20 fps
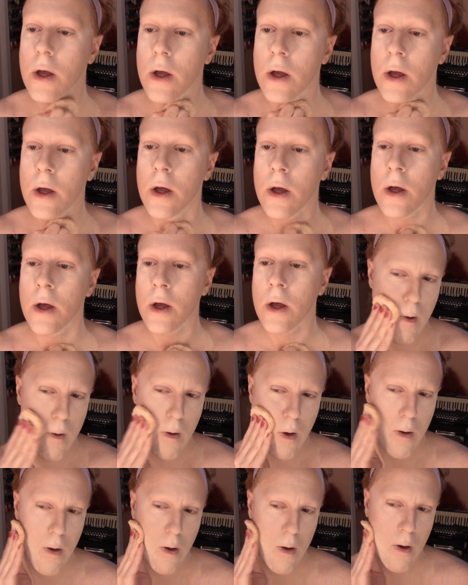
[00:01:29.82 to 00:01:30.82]
powder
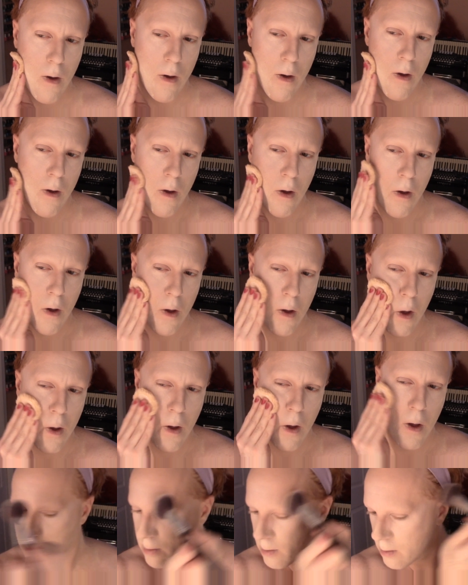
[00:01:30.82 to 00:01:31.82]
in the shade
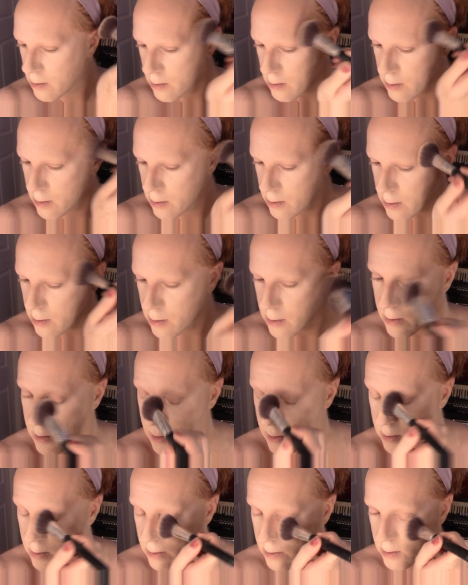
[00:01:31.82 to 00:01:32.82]
Translucent Extra
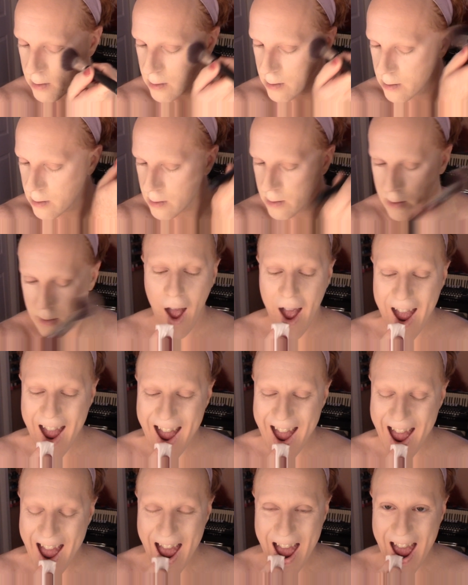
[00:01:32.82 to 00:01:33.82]
Coverage.
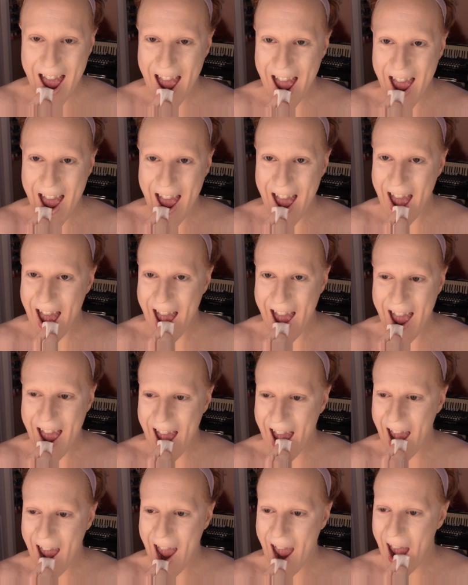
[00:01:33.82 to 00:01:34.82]
Dusting off the excess,
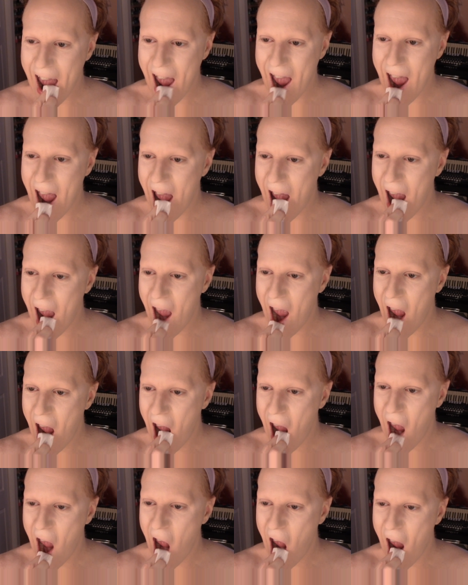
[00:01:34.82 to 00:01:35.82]
cleaning my lips off, and
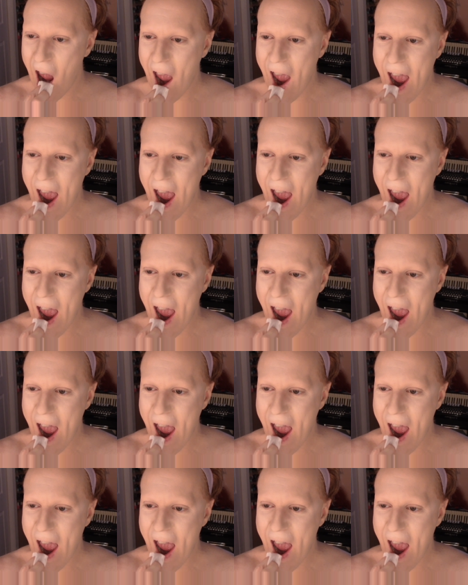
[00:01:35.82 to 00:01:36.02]
then moving